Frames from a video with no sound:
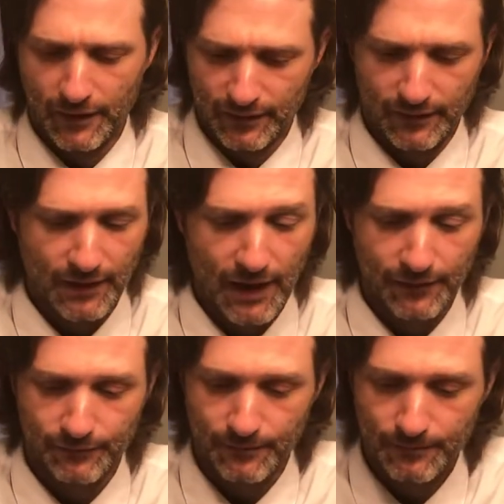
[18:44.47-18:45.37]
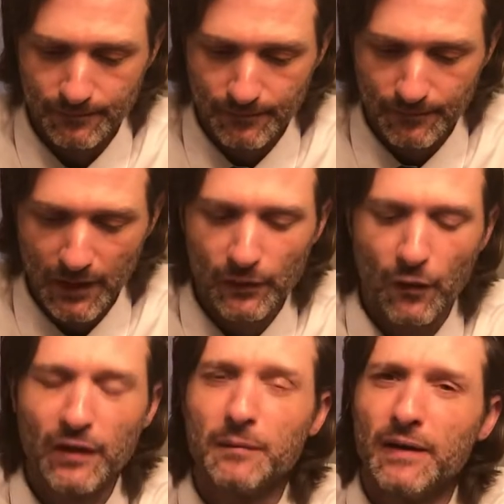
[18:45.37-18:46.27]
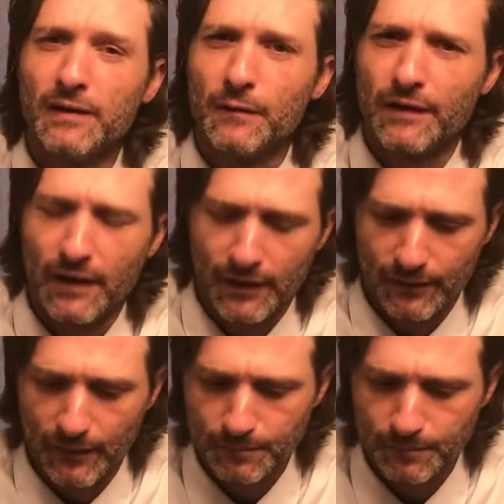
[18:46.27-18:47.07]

in his life. He was always busy with his hands.